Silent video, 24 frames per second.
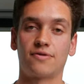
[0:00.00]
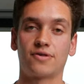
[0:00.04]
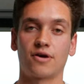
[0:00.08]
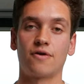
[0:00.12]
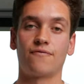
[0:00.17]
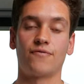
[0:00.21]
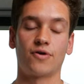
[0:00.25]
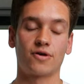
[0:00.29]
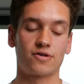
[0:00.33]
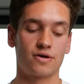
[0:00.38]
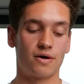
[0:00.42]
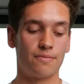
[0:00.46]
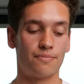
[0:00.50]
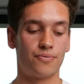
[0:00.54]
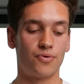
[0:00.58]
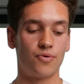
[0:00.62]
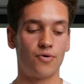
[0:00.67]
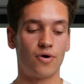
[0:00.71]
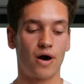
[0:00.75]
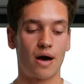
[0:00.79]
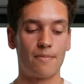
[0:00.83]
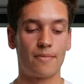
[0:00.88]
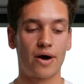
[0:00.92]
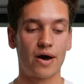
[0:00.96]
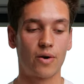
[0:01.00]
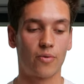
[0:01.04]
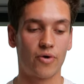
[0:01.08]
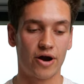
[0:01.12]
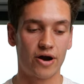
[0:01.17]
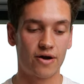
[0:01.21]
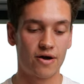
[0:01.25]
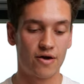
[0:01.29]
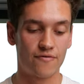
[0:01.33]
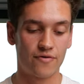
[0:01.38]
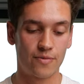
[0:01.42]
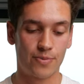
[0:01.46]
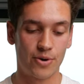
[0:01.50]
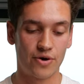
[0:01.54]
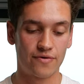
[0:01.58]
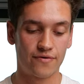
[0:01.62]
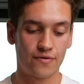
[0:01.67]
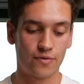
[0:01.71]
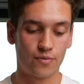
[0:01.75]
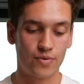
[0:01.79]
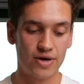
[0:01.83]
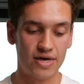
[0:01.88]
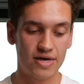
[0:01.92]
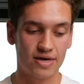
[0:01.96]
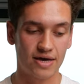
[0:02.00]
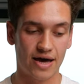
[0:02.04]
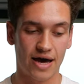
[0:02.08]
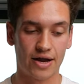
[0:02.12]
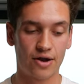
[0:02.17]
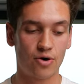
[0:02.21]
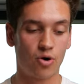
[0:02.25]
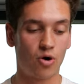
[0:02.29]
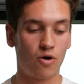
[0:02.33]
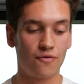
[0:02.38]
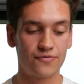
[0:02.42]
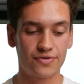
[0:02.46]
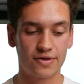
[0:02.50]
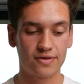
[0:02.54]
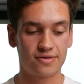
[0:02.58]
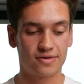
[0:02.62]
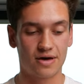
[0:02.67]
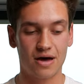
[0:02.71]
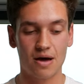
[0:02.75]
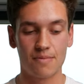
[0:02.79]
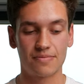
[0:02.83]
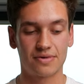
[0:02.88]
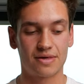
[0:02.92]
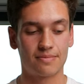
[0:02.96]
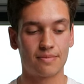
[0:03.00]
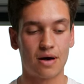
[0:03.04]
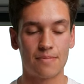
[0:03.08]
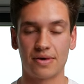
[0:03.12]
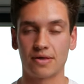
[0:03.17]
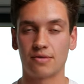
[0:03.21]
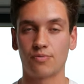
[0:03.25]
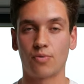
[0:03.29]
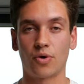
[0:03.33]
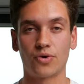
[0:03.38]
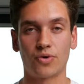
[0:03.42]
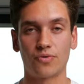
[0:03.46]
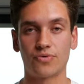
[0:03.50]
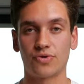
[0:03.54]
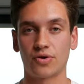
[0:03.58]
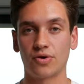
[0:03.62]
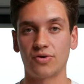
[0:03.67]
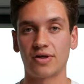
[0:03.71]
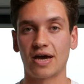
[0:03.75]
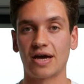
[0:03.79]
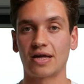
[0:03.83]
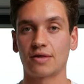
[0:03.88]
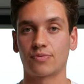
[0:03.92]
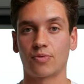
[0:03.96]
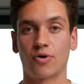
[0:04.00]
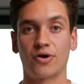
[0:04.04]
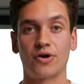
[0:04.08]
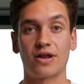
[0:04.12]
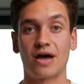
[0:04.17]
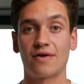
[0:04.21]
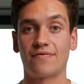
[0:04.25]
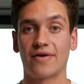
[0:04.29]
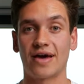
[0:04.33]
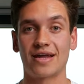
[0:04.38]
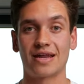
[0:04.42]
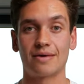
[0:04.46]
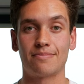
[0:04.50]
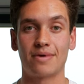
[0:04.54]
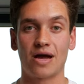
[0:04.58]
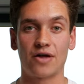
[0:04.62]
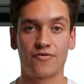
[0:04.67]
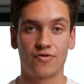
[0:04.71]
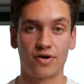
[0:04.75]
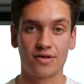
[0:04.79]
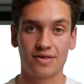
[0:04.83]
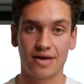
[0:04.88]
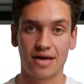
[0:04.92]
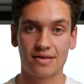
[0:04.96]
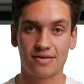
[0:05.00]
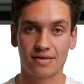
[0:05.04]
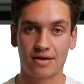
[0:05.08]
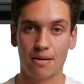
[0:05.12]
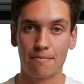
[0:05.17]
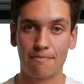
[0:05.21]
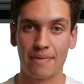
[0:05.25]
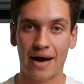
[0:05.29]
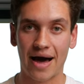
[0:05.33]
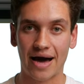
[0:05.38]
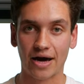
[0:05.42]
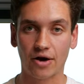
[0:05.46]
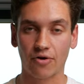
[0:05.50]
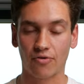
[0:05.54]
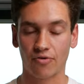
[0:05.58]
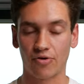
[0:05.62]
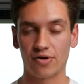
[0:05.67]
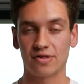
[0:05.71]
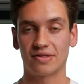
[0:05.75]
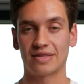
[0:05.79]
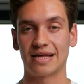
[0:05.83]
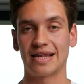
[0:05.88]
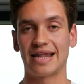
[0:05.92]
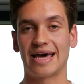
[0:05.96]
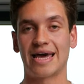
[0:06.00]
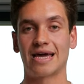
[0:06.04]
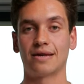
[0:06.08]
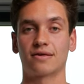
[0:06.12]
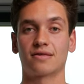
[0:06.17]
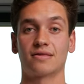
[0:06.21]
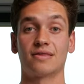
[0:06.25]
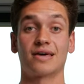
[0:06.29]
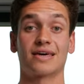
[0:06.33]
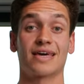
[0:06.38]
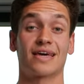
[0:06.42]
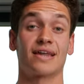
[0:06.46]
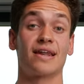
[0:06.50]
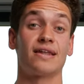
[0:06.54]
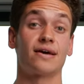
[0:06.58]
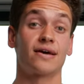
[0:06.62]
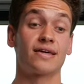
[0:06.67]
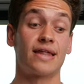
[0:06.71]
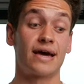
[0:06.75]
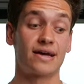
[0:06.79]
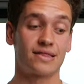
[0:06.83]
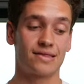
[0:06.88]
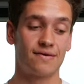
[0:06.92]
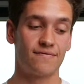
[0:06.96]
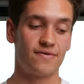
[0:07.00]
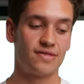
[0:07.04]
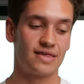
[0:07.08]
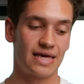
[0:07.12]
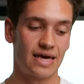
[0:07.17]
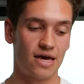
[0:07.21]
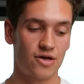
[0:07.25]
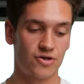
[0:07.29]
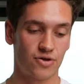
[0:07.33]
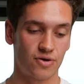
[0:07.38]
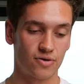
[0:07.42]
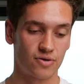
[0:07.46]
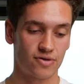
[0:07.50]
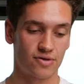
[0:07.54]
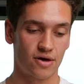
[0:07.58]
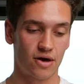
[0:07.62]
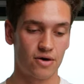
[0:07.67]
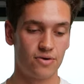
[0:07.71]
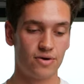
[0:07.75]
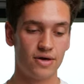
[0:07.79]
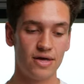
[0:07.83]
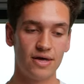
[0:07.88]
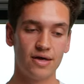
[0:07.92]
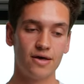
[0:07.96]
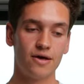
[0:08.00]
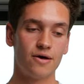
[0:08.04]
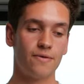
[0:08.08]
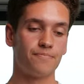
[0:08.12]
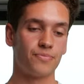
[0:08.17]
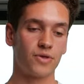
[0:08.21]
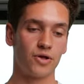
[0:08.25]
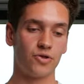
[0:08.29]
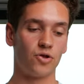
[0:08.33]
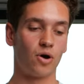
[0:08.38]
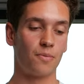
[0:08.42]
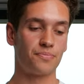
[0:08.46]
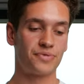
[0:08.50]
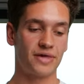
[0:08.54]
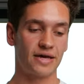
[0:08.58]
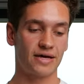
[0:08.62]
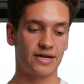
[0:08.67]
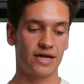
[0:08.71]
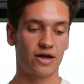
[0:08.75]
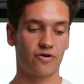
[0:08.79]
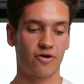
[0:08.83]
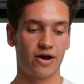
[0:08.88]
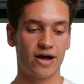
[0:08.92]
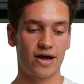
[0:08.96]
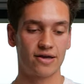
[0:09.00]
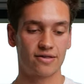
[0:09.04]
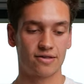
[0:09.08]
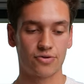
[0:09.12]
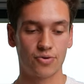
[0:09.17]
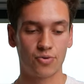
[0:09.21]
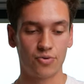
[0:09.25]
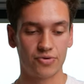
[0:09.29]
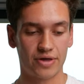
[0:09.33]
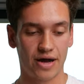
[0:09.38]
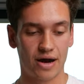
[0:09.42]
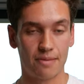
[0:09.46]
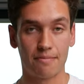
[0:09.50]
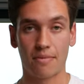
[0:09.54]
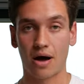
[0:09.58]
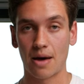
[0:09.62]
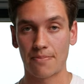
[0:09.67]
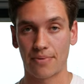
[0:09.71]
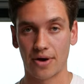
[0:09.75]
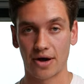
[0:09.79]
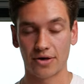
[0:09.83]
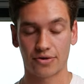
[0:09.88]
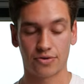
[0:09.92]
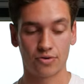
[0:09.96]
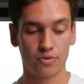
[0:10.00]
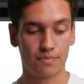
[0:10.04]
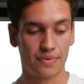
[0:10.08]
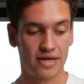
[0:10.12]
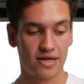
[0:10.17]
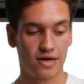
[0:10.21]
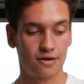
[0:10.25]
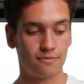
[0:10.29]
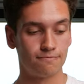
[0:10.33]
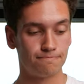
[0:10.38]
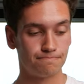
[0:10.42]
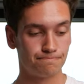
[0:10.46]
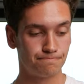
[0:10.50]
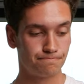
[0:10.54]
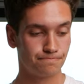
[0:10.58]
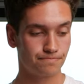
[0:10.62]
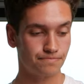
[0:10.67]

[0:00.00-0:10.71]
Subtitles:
So for example, I might wear it every period of a week, and oftentimes there might be 1 or 2 days where I don't have any metric data come back, or it's delayed because of the connectivity issues. So not particularly great as a tool there, in my personal opinion.